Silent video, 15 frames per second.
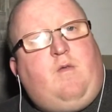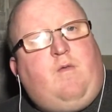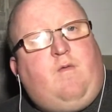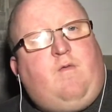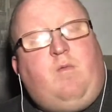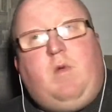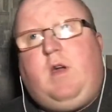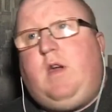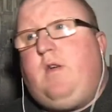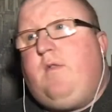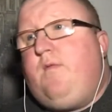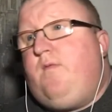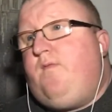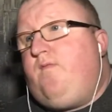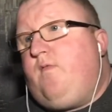for me,
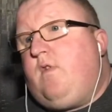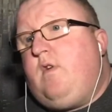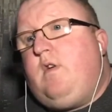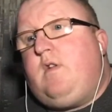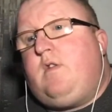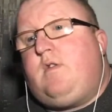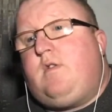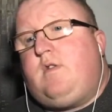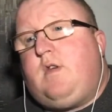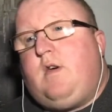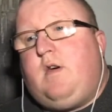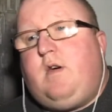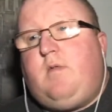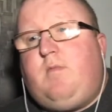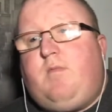it's
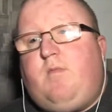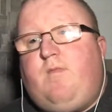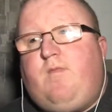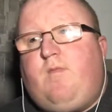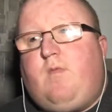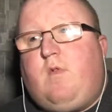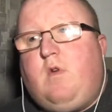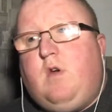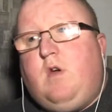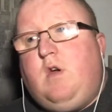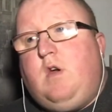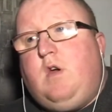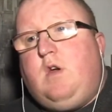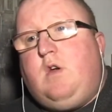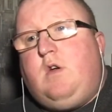
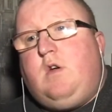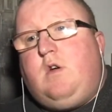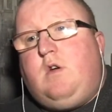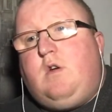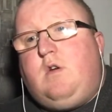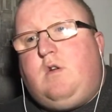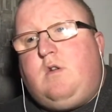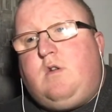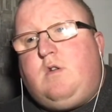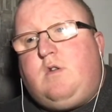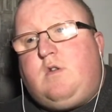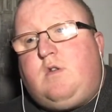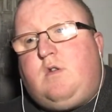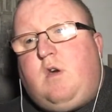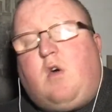
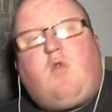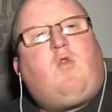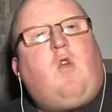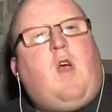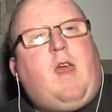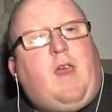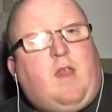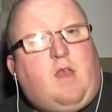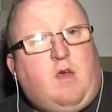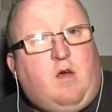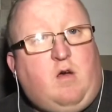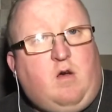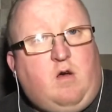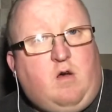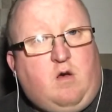not great,
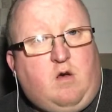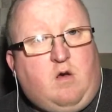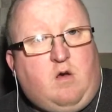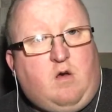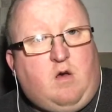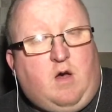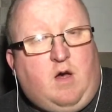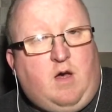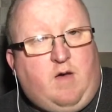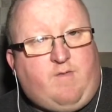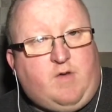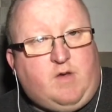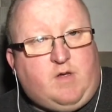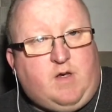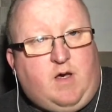I have
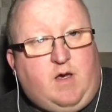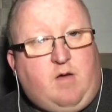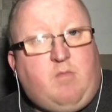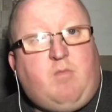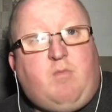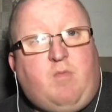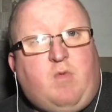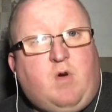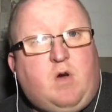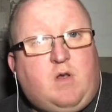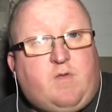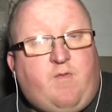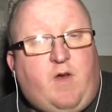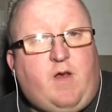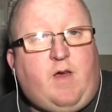to say, but
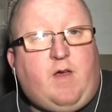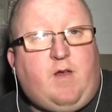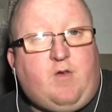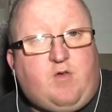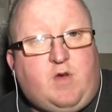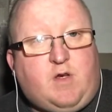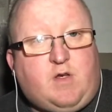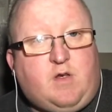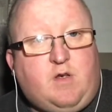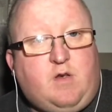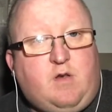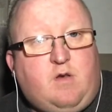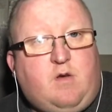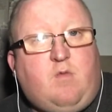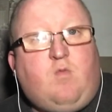it's very
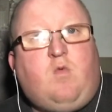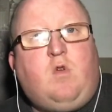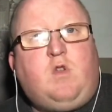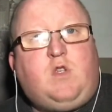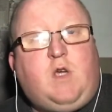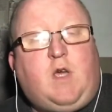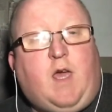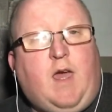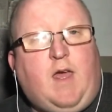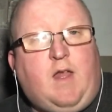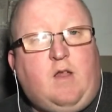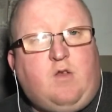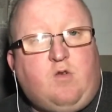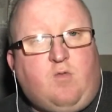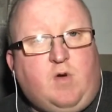interesting. Once you get
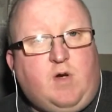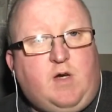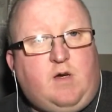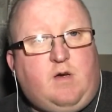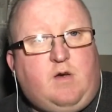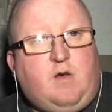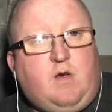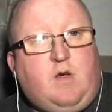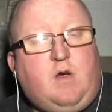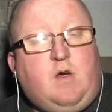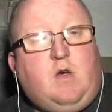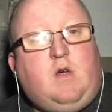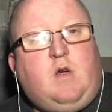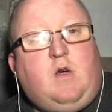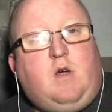into it,
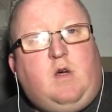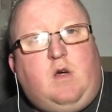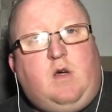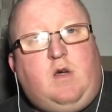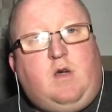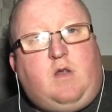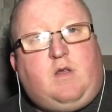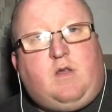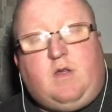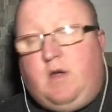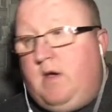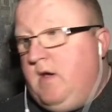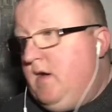it's it's